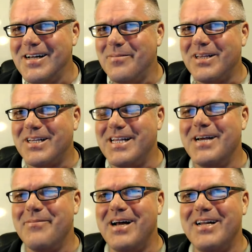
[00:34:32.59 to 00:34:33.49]
But the thing
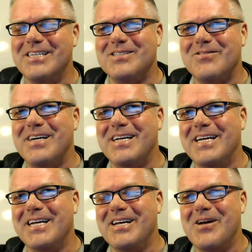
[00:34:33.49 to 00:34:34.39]
about it is,
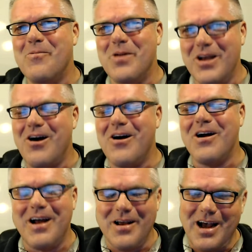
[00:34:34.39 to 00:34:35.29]
Randy, you know, we
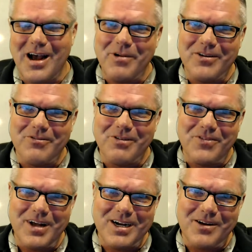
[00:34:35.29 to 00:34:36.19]
are. I want to
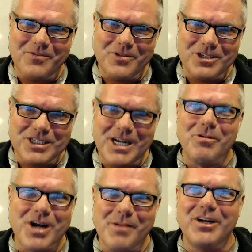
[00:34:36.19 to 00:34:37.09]
reflect. You said
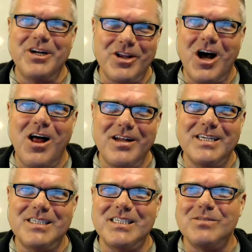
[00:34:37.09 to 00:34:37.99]
we're coming into the holiday
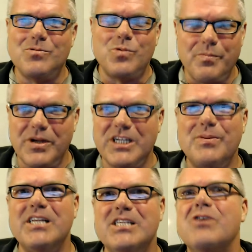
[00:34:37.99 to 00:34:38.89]
seasons where
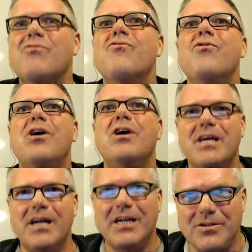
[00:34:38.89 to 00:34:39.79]
Beachbody's really
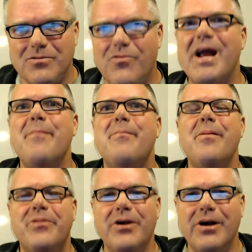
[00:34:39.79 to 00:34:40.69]
going to ramp
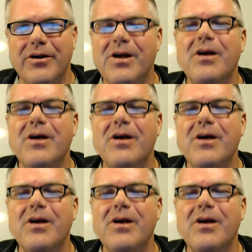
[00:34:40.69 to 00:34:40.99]
up their